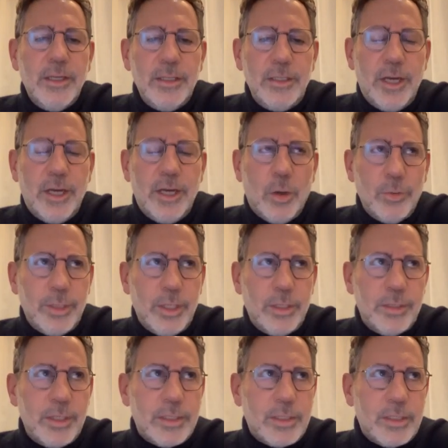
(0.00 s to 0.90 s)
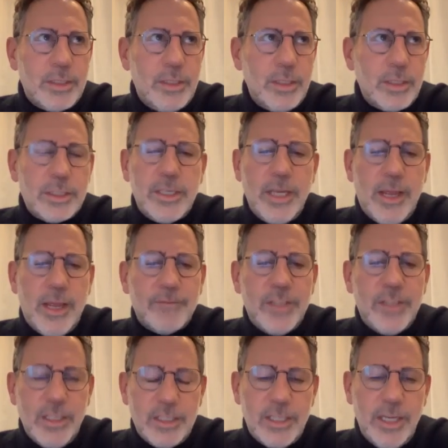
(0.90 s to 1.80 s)
the
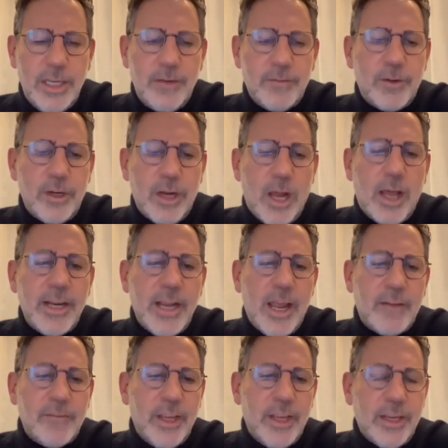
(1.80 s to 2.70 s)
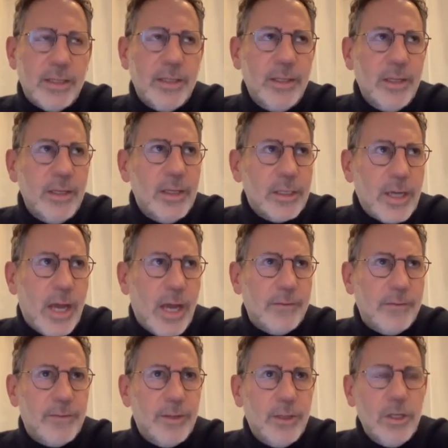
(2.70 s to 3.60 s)
CFTC for not having kind
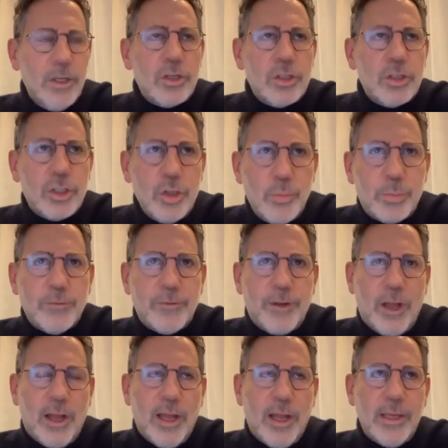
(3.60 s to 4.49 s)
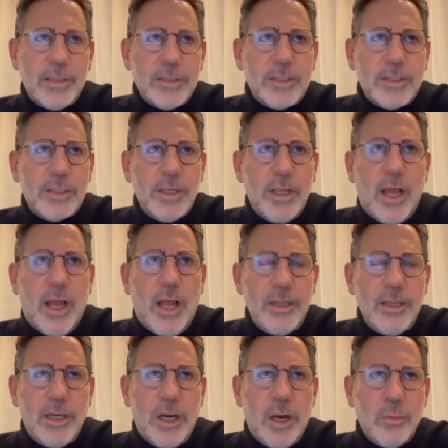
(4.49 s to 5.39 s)
of supervised,
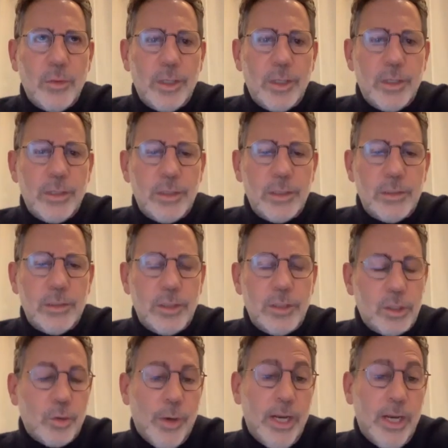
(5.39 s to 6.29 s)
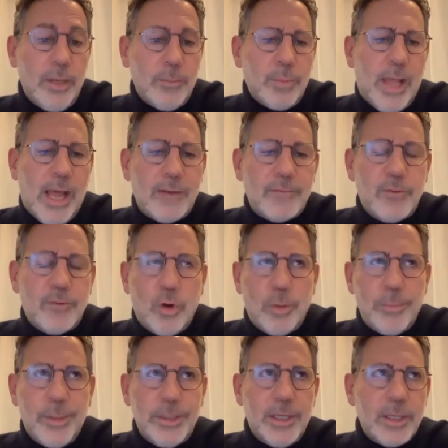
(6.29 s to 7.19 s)
the trading
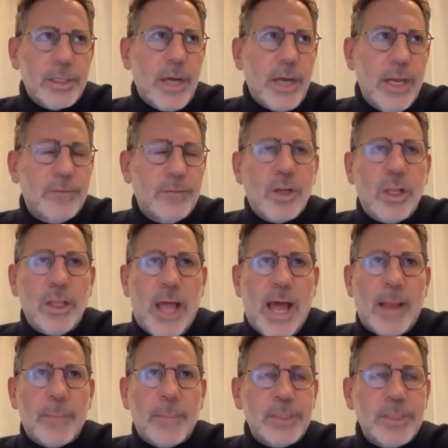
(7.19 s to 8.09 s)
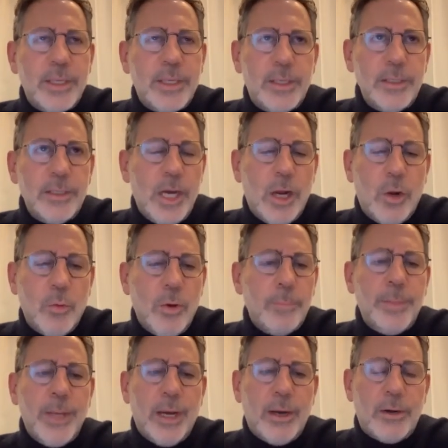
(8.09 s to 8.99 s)
platform and the kind of collapse and,
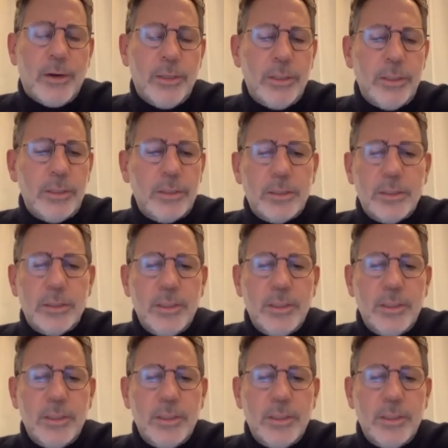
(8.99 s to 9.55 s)
apparent,